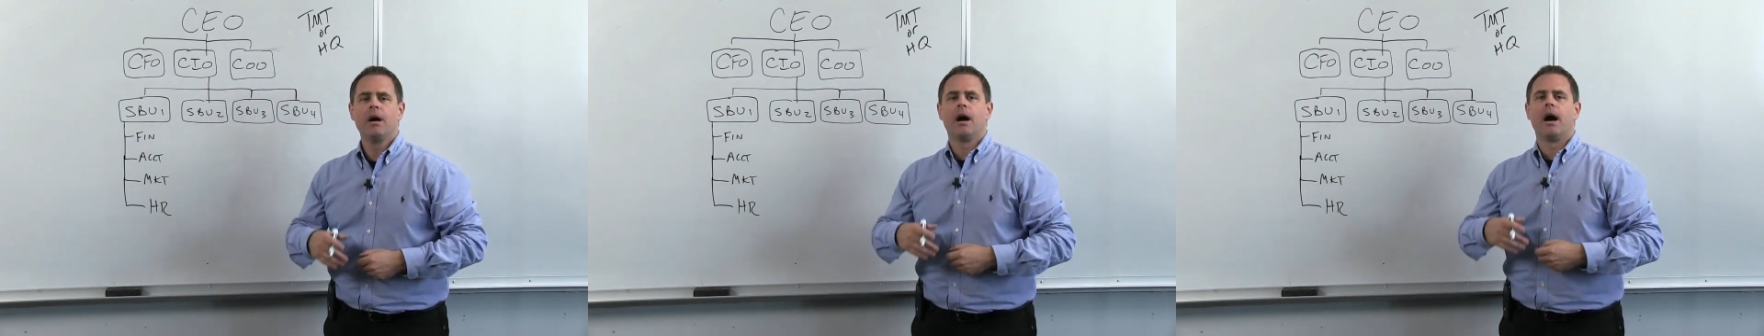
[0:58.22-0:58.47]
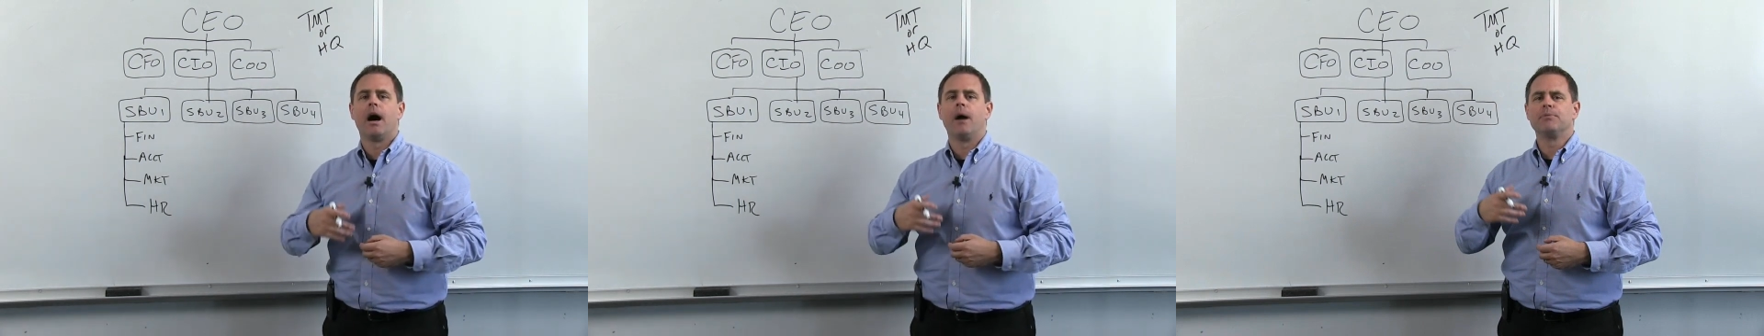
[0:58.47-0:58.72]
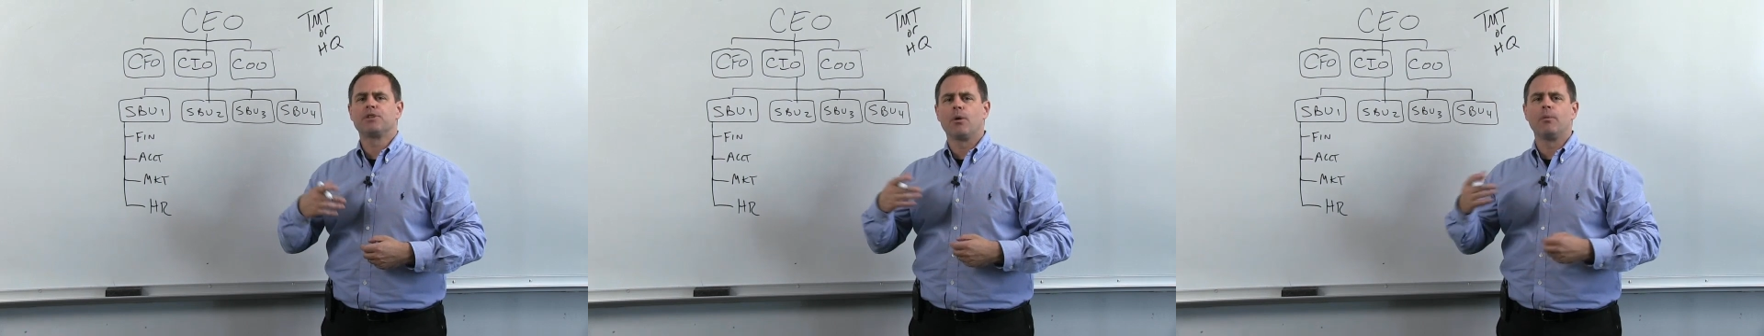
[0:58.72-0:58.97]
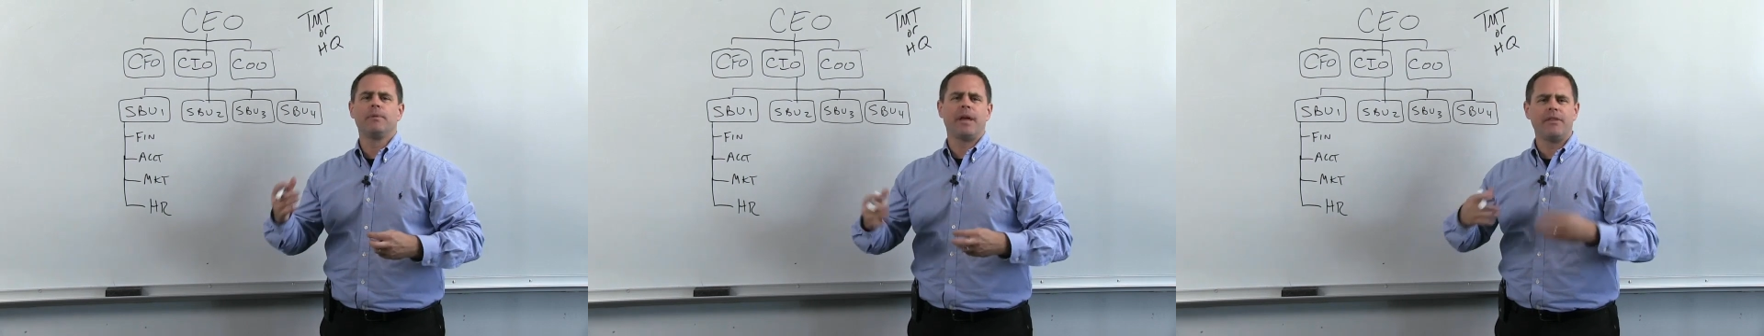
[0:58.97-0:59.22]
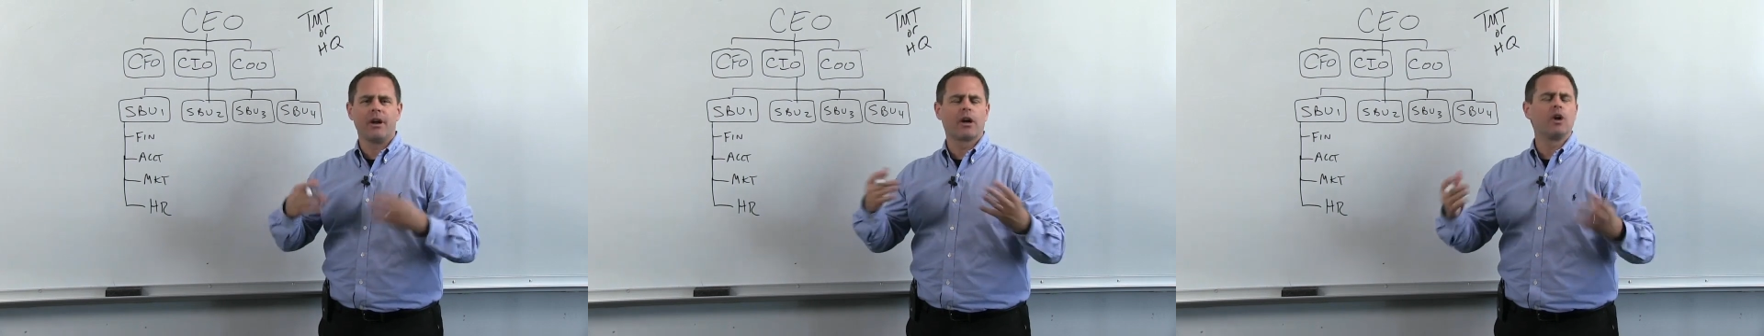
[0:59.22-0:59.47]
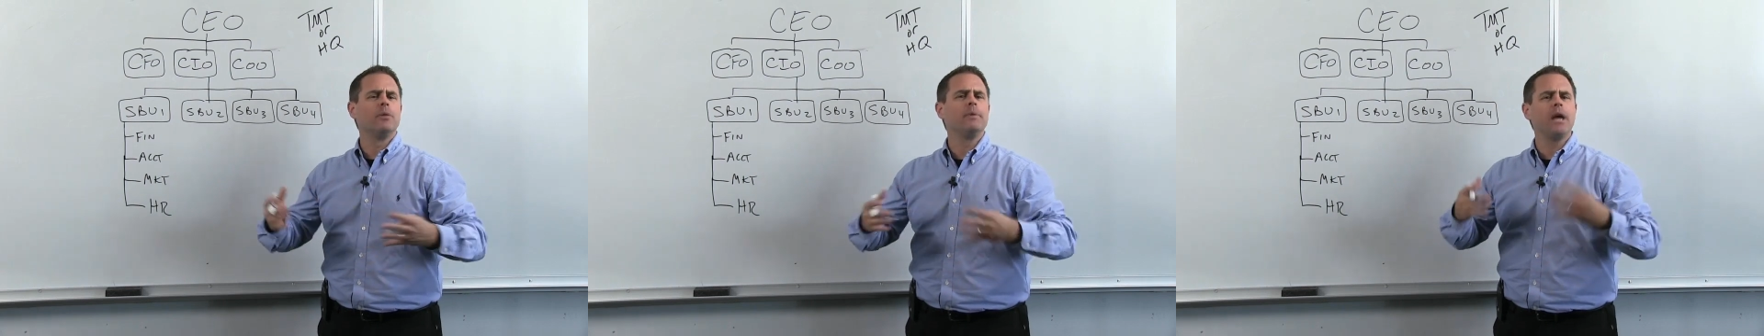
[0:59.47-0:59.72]
And there
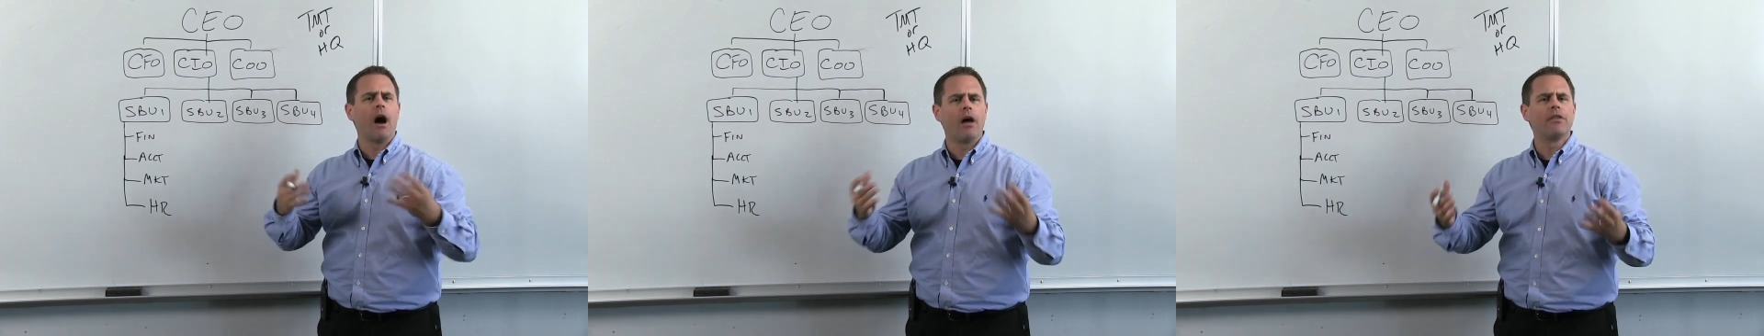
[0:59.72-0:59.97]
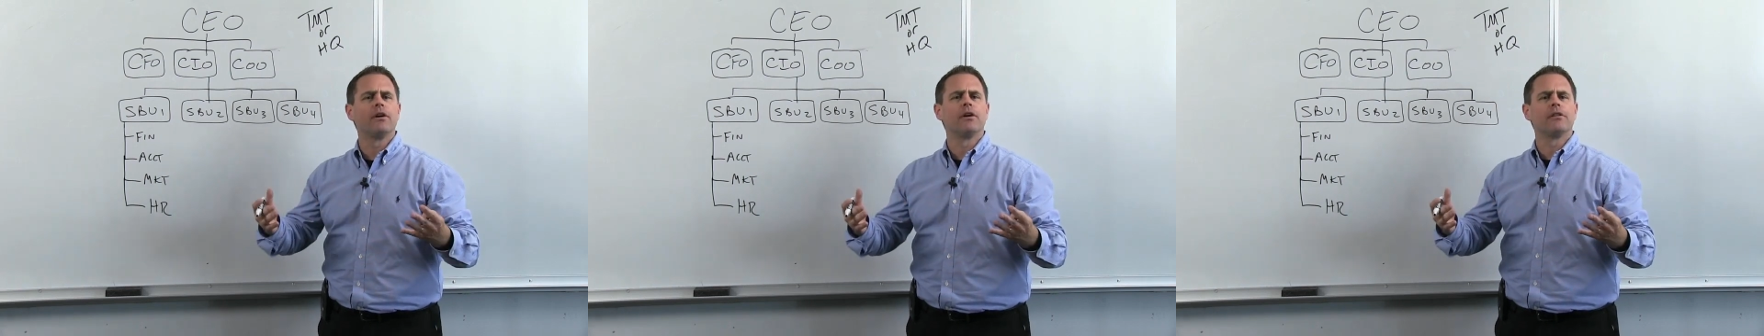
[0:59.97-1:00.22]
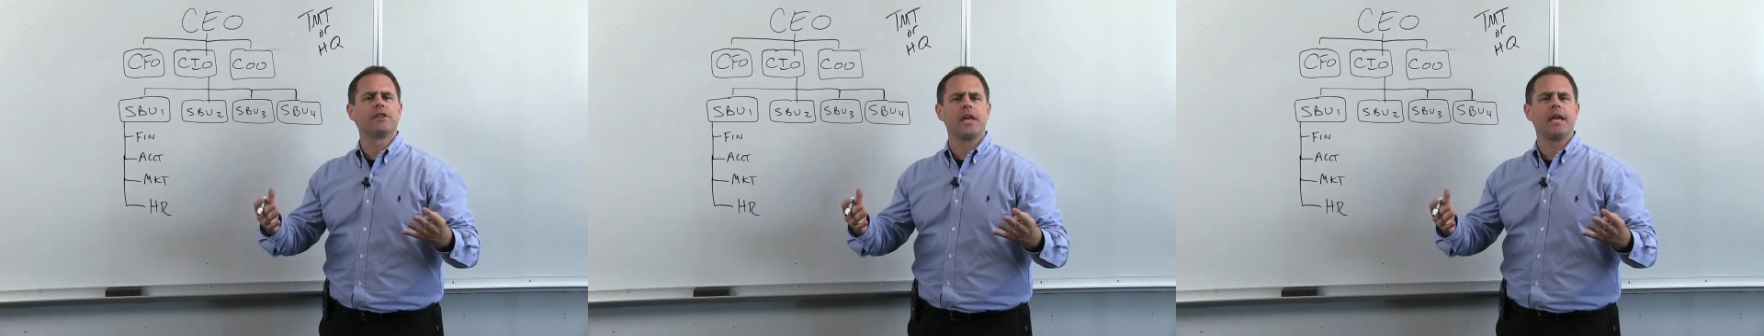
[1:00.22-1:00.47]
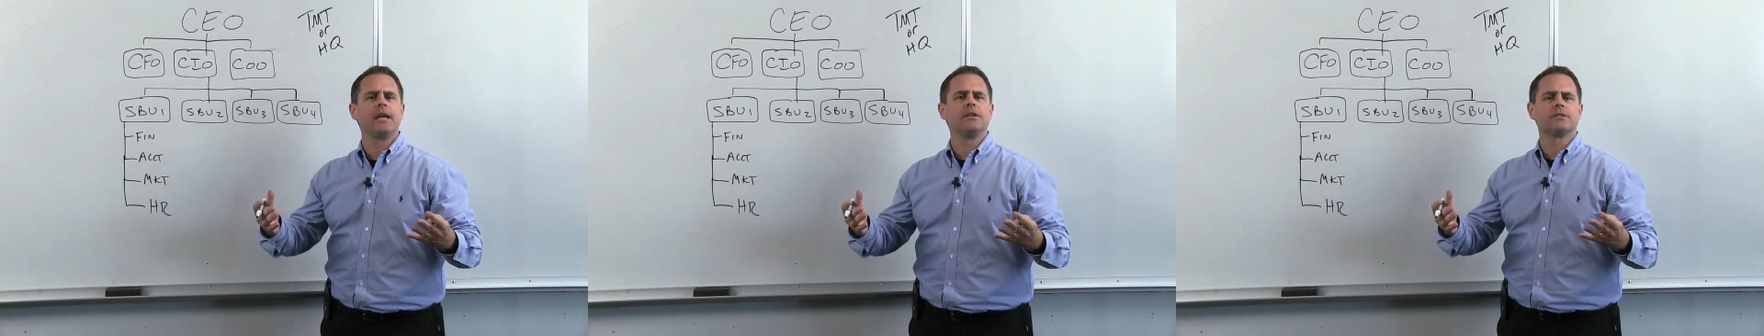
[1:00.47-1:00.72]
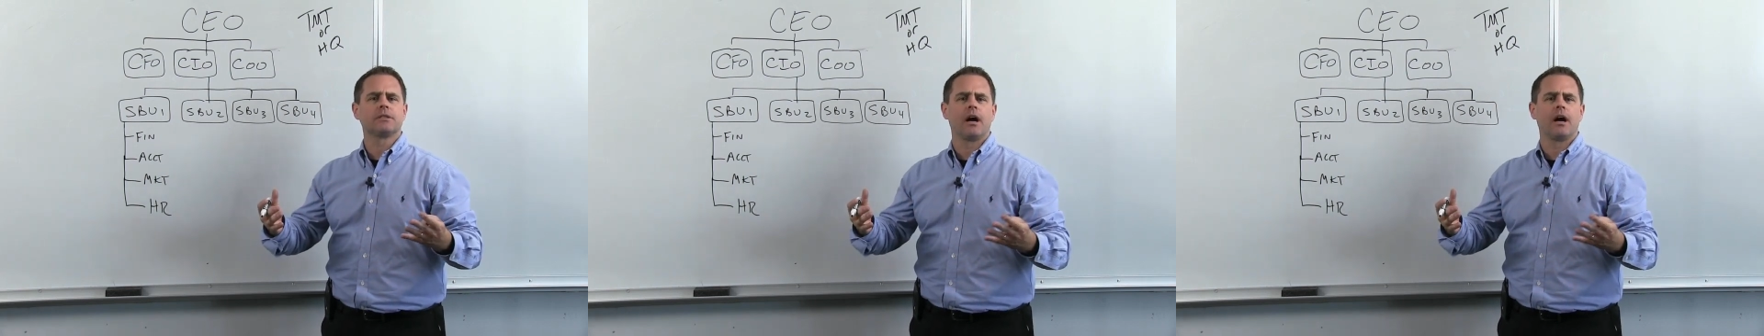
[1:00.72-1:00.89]
could be other things